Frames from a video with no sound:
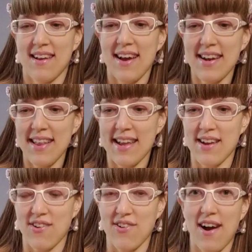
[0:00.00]
kind of
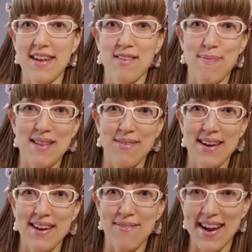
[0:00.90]
like a cross
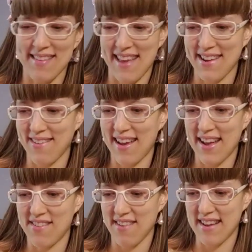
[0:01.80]
between a rectangle
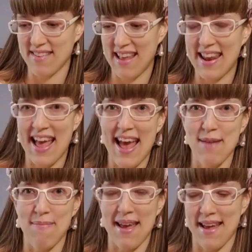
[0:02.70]
headdress and a
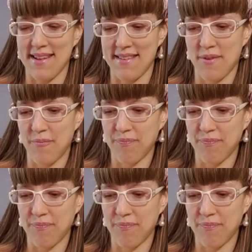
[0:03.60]
headband.